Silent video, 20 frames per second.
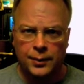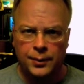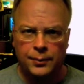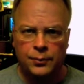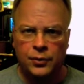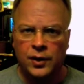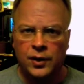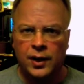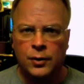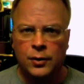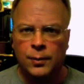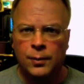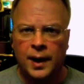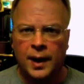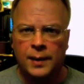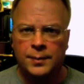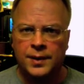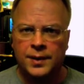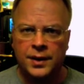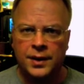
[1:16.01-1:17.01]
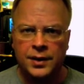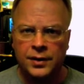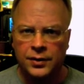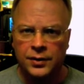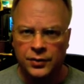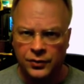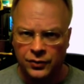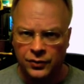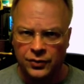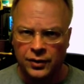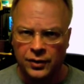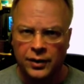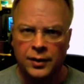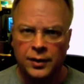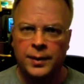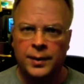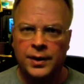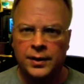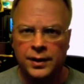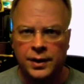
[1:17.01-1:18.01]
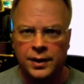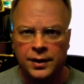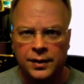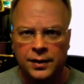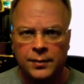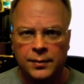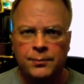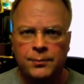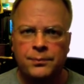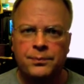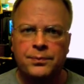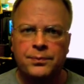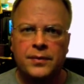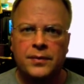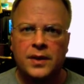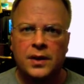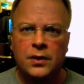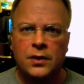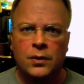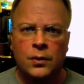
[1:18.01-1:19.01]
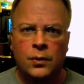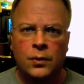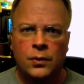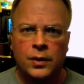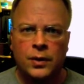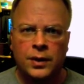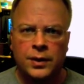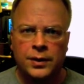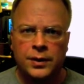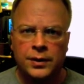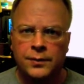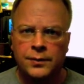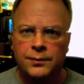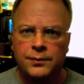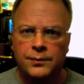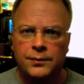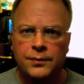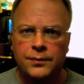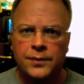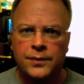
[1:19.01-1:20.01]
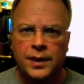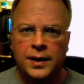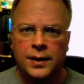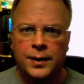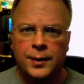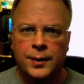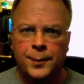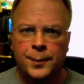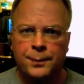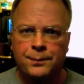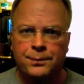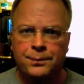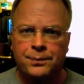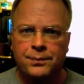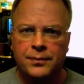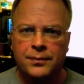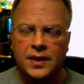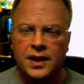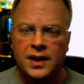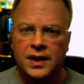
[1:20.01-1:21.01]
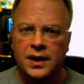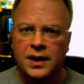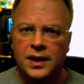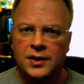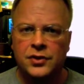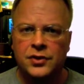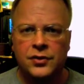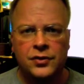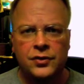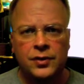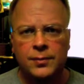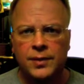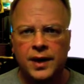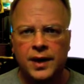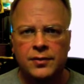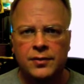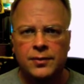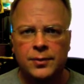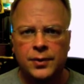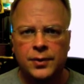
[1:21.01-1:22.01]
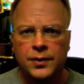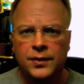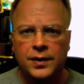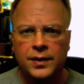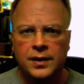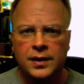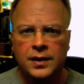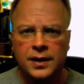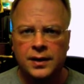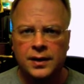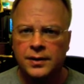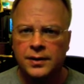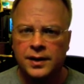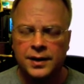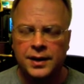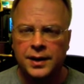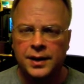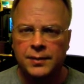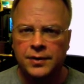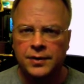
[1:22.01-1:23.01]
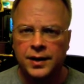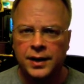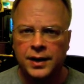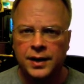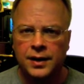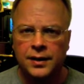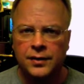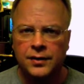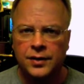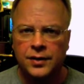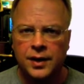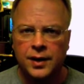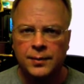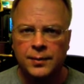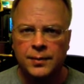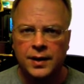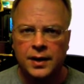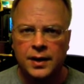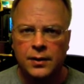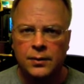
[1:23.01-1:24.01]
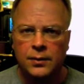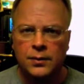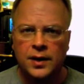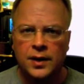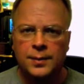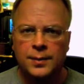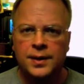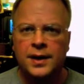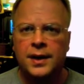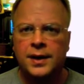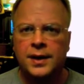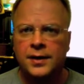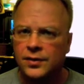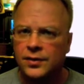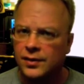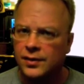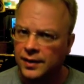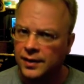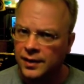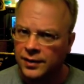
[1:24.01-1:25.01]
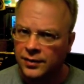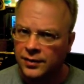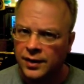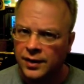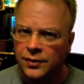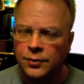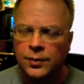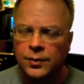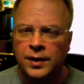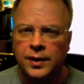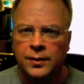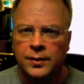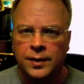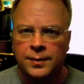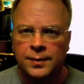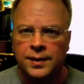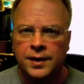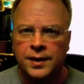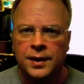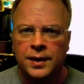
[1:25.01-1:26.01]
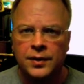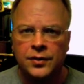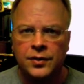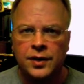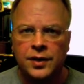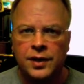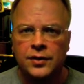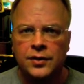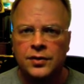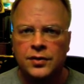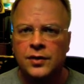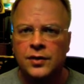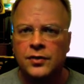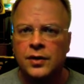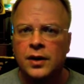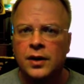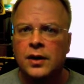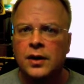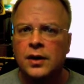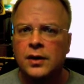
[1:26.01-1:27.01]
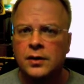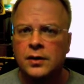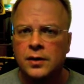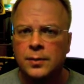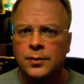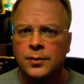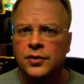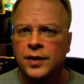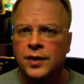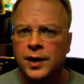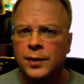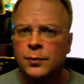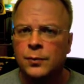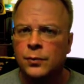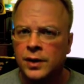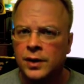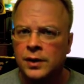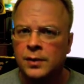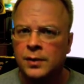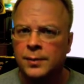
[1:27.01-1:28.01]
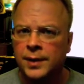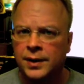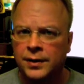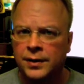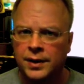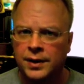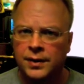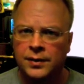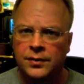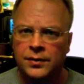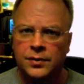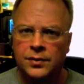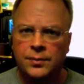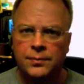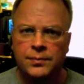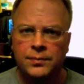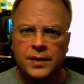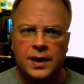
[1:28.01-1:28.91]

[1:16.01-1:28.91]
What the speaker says: Barack Obama is un-American, or there's some guy from North Carolina, I keep forgetting his name, Robin Hayes. Yes, that's right, Robin Hayes. He says liberals hate real Americans.